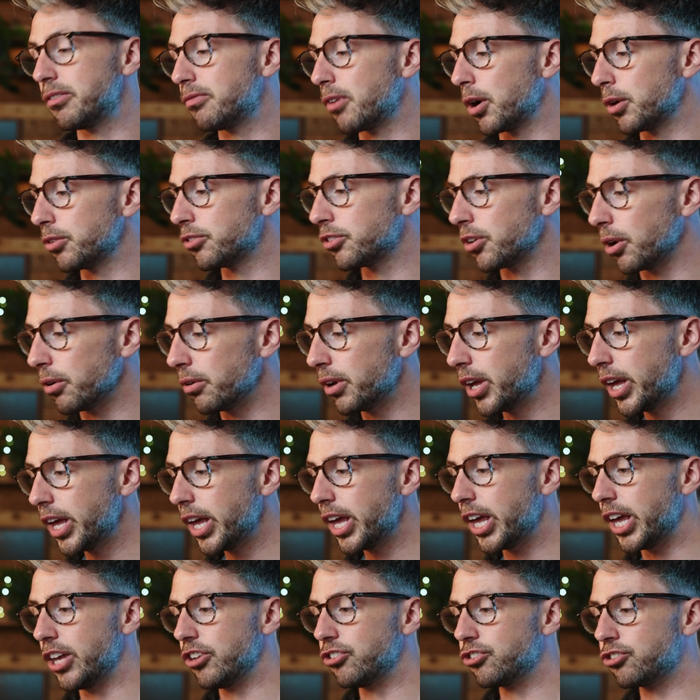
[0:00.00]
Evoto
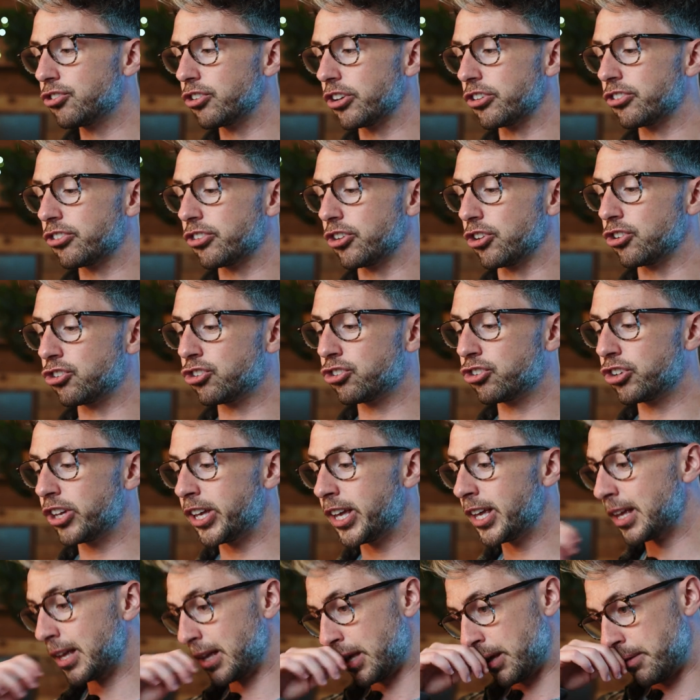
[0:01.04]
is just the
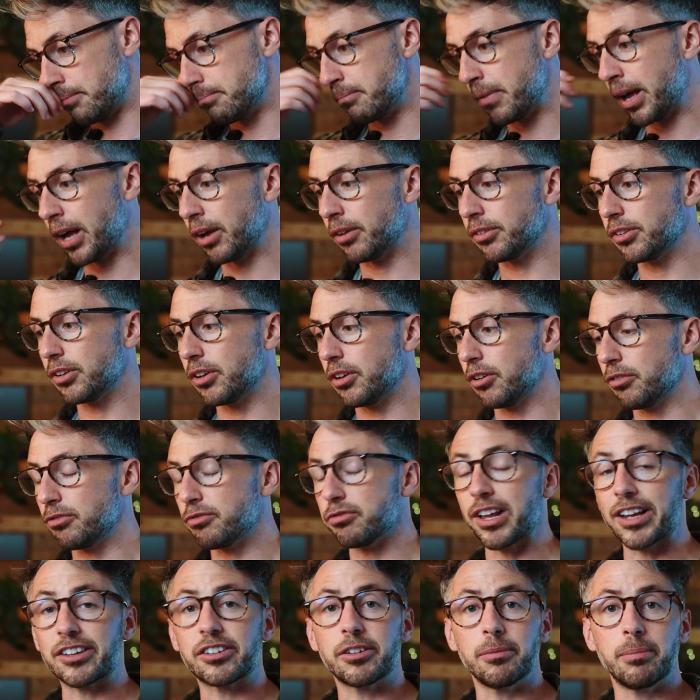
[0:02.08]
sheer amount of
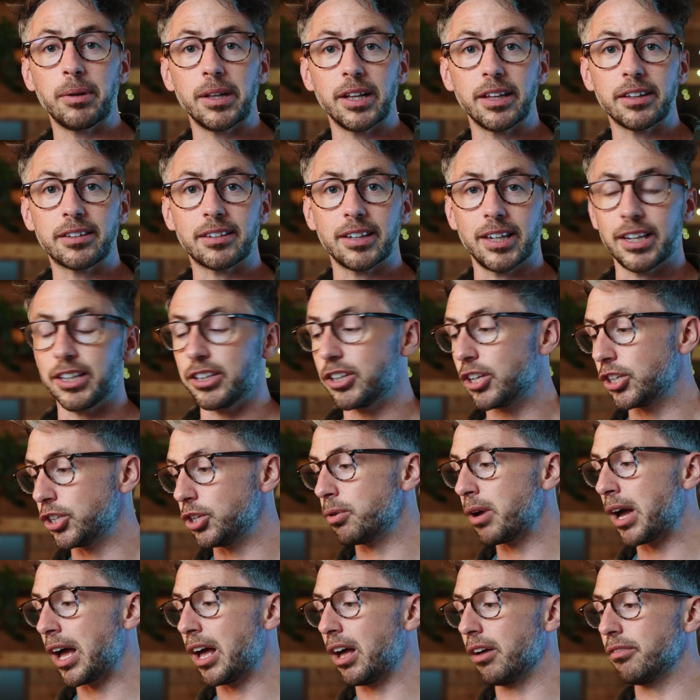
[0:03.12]
flexibility that
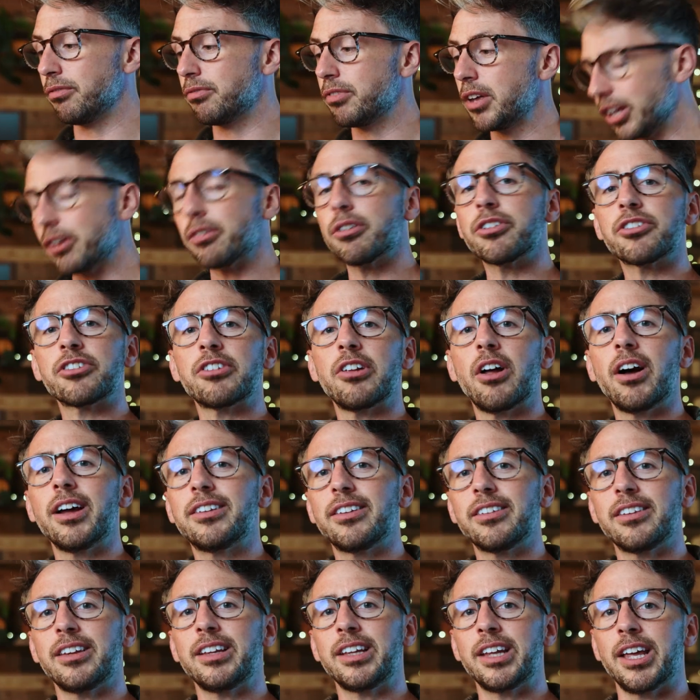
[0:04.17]
you have. There are
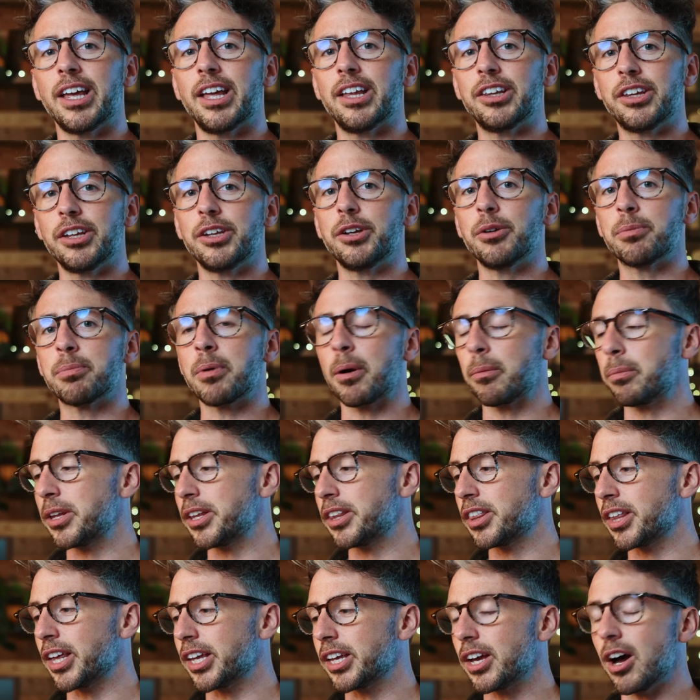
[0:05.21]
sliders in here that you'll
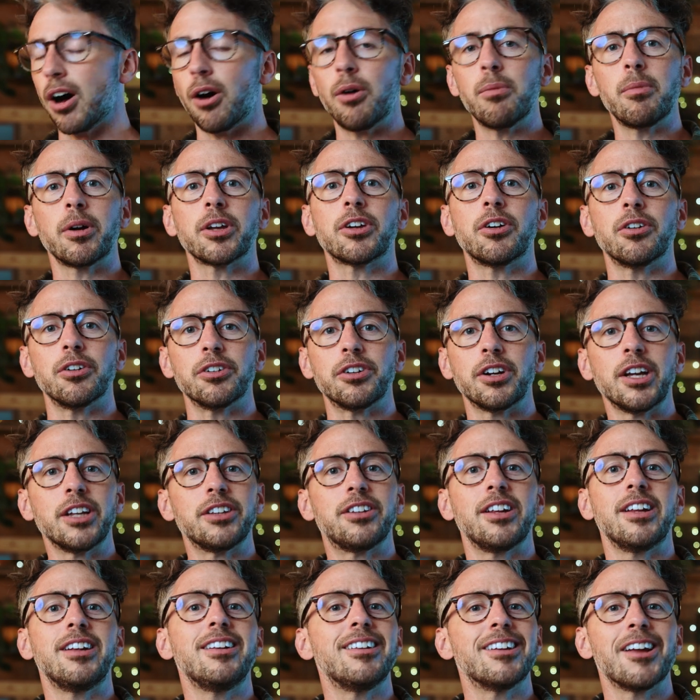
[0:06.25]
probably think, oh my God,
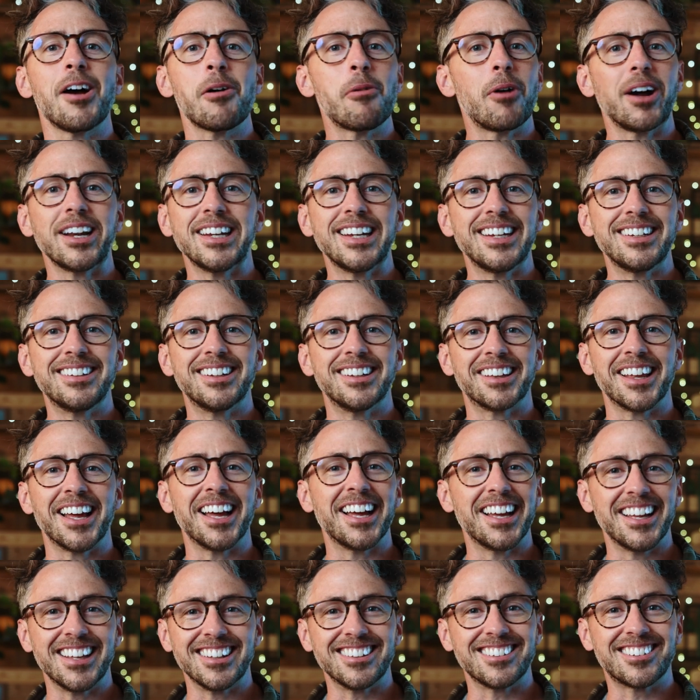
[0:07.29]
didn't know I needed
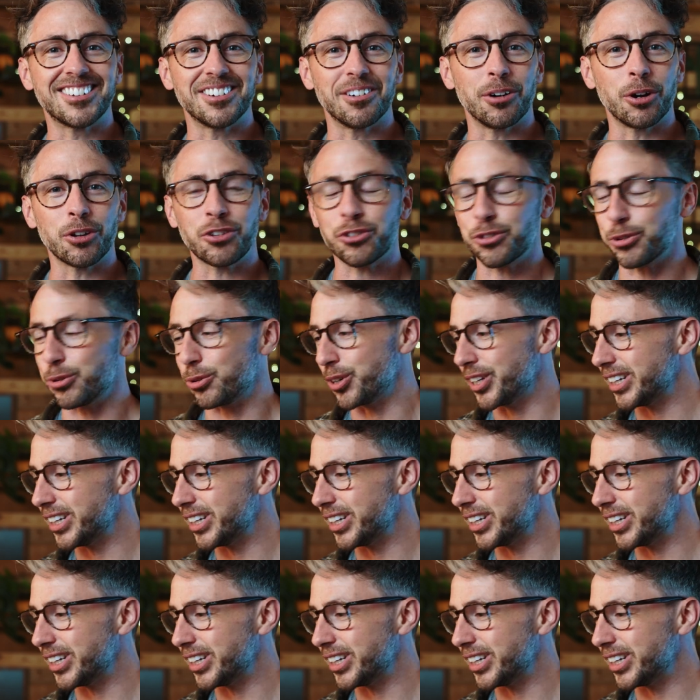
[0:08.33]
that until I saw